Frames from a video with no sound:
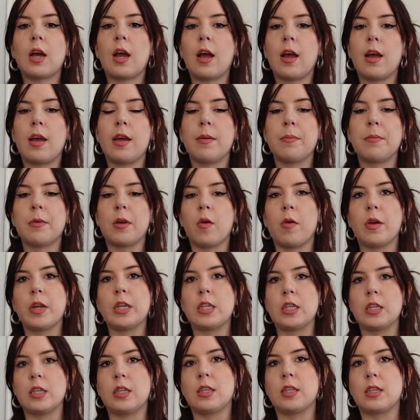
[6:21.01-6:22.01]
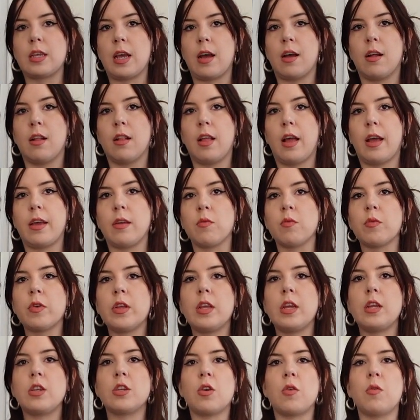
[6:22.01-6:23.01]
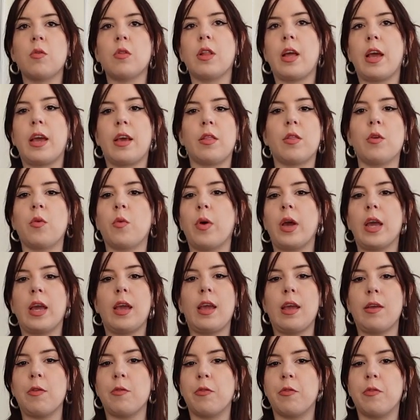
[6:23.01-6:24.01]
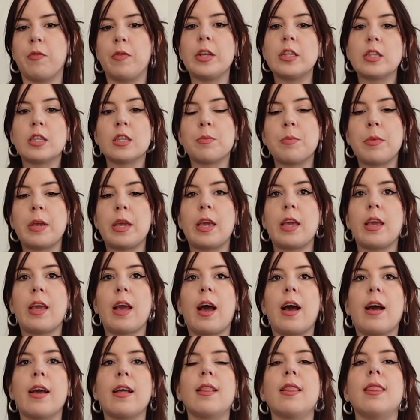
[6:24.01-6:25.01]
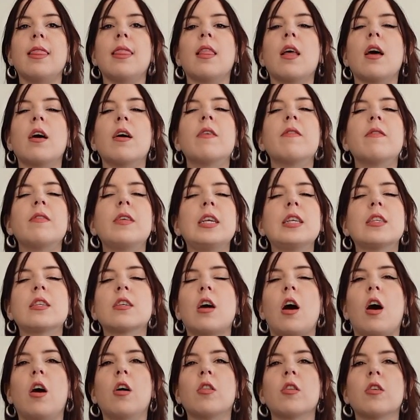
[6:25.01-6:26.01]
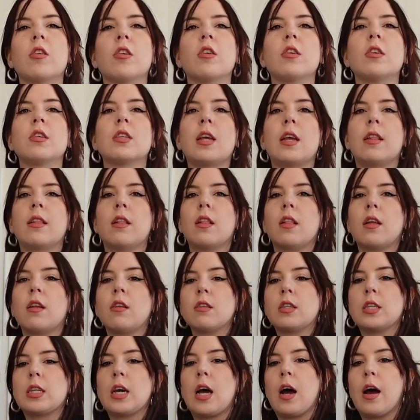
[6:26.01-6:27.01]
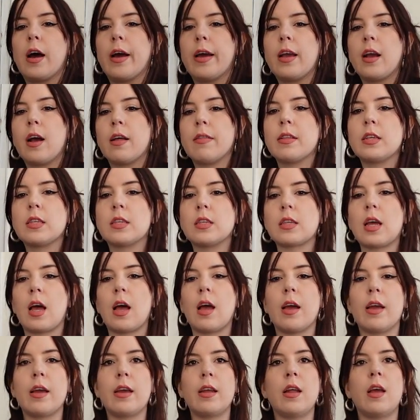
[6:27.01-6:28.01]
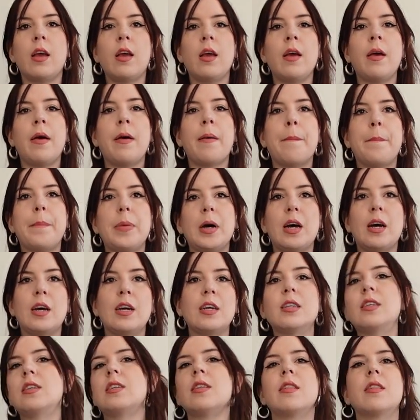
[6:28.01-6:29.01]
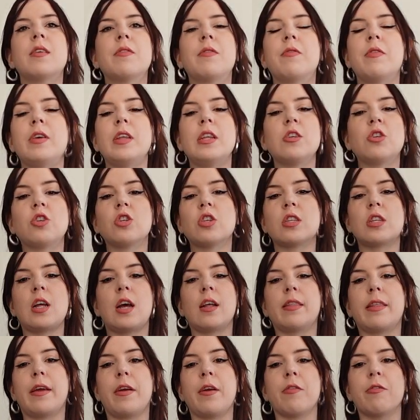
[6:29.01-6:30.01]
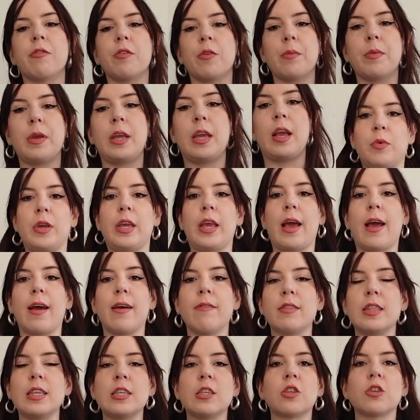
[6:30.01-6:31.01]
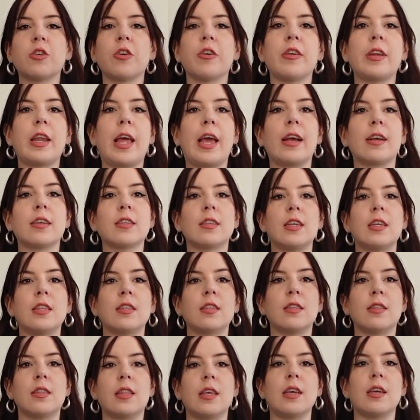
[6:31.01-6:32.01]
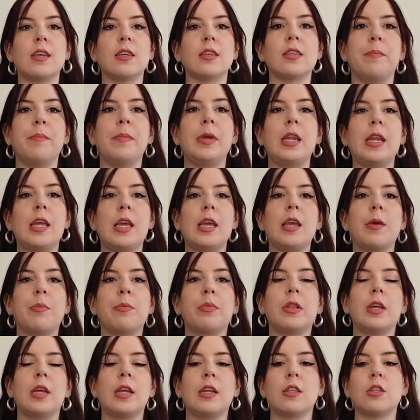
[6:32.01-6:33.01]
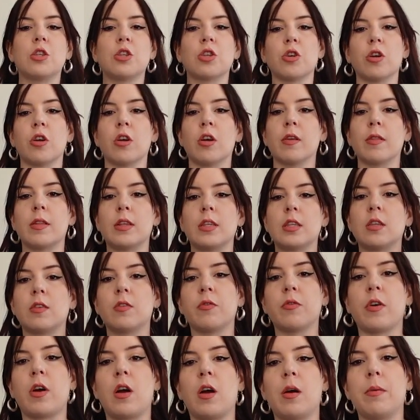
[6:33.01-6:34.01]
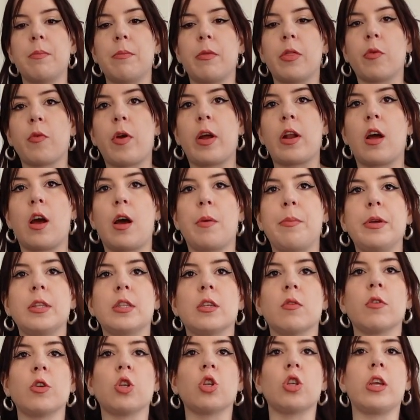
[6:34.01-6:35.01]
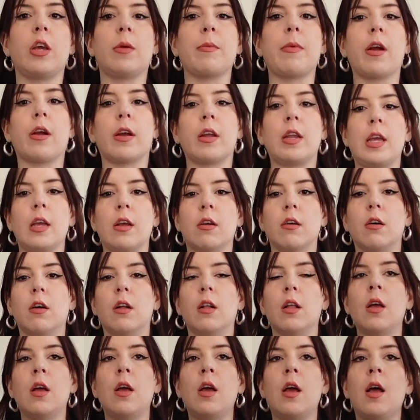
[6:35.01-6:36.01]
I'm going to sell. I really don't like the way it fits me. I love these colors and the little tie on the side, but the fit is just not there for me. We have this skirt next. It's this mini pleated skirt. This is from thredUP. It's originally American Eagle.